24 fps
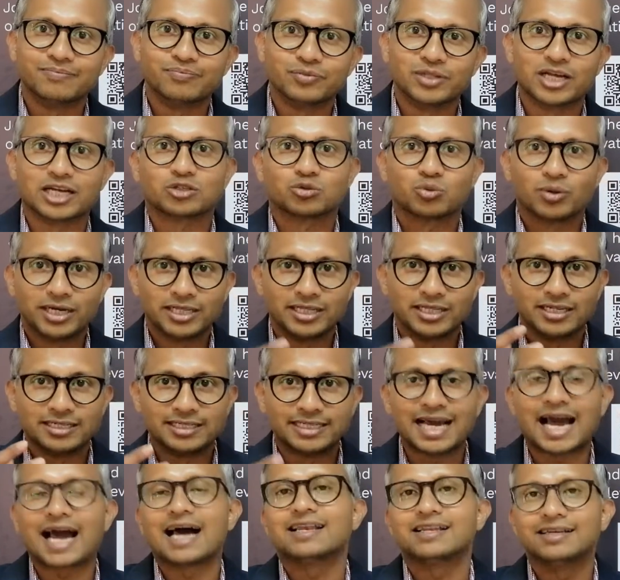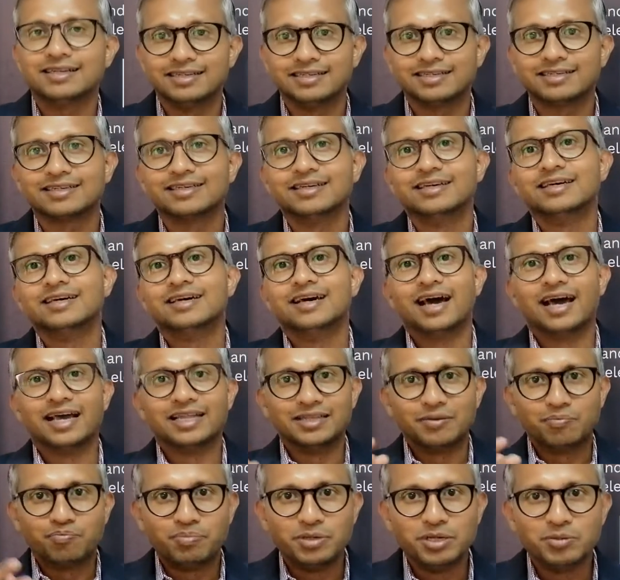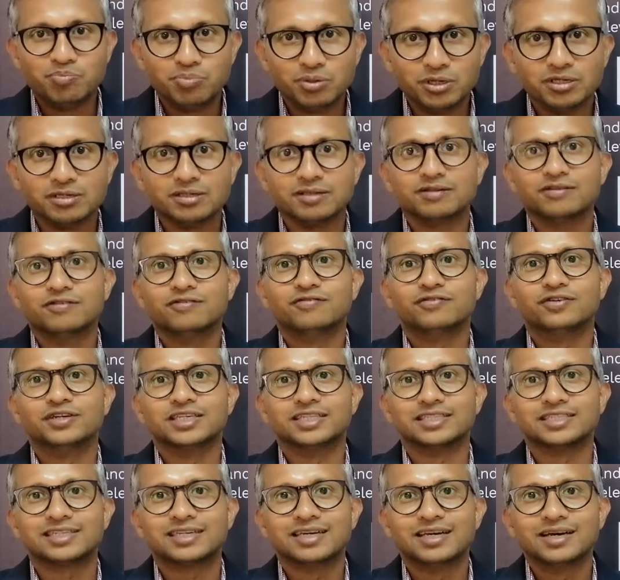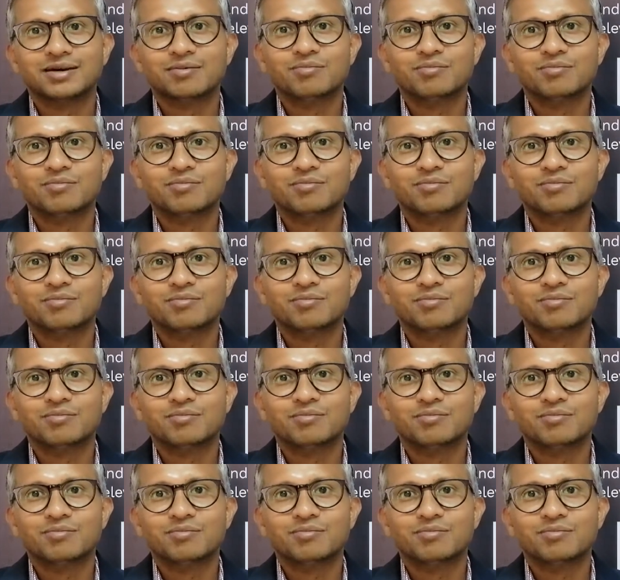that's why the talent and the people first